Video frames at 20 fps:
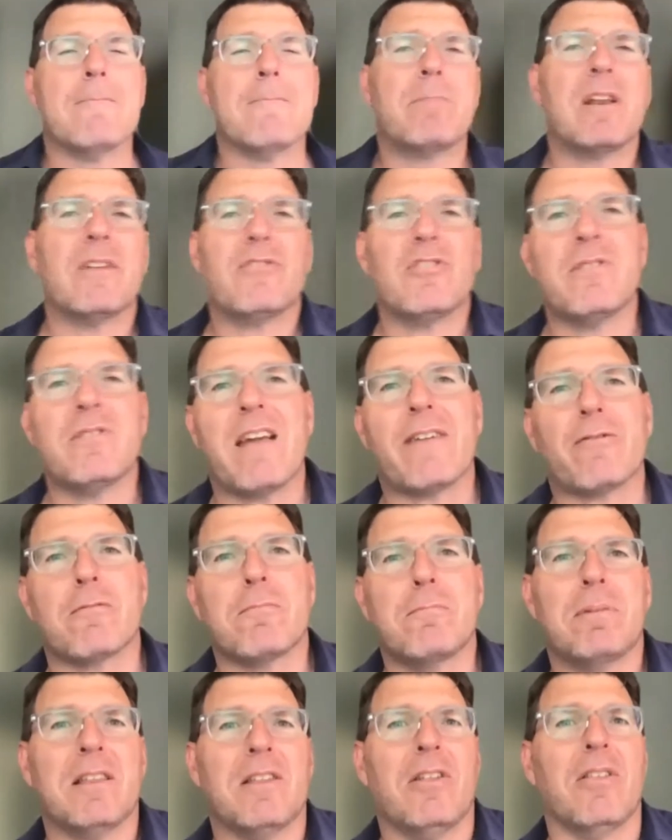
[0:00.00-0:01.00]
But if you never
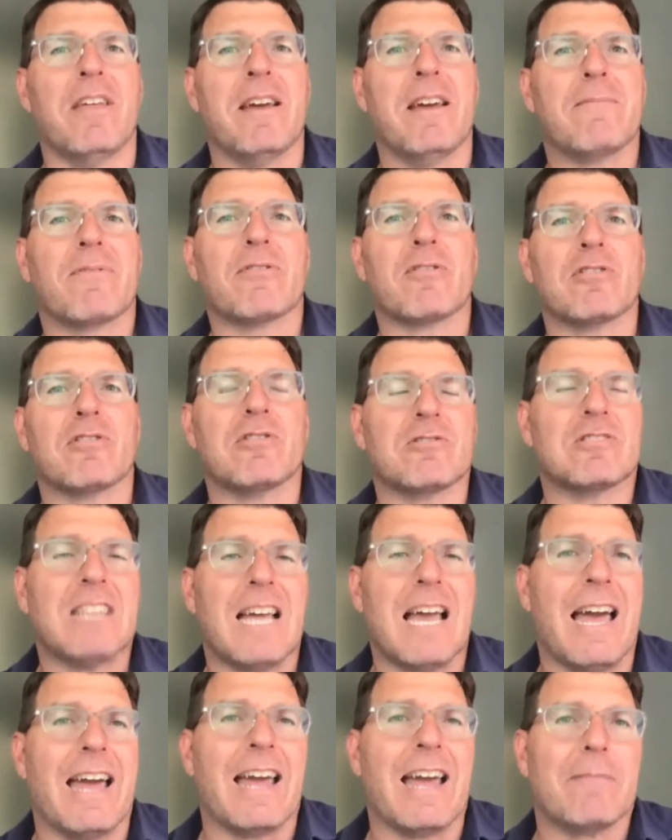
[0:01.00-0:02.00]
bill them for your
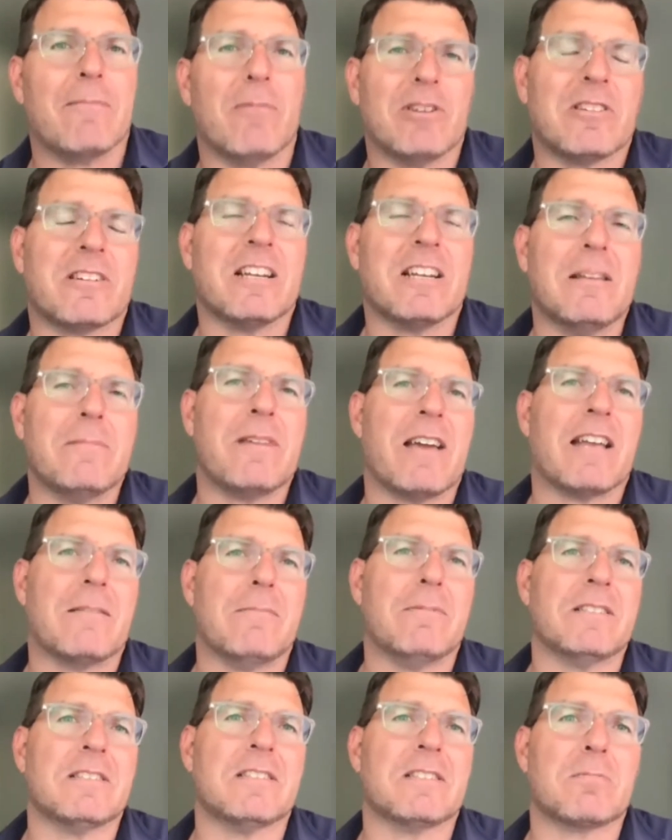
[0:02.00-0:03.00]
time, well, you're going to be out
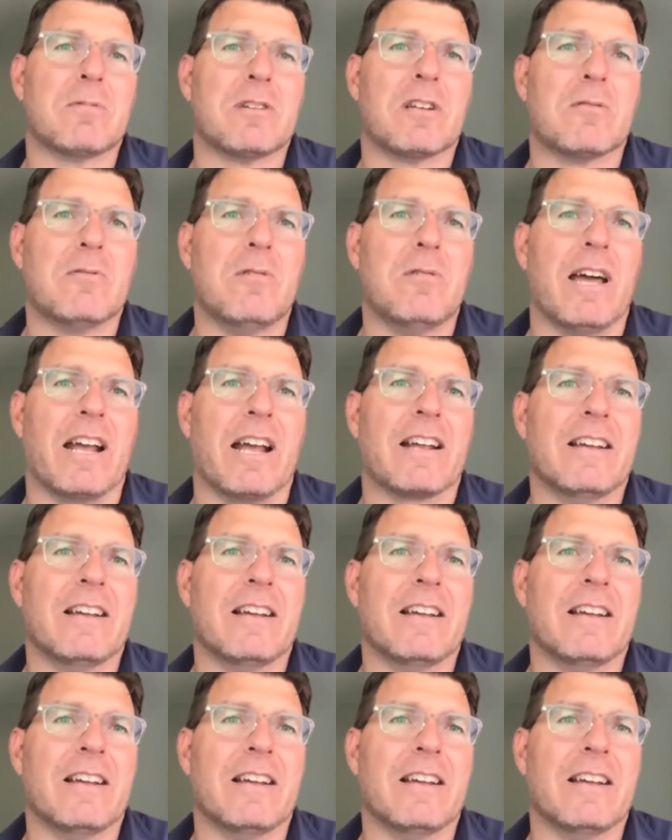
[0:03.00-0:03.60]
of business pretty quick.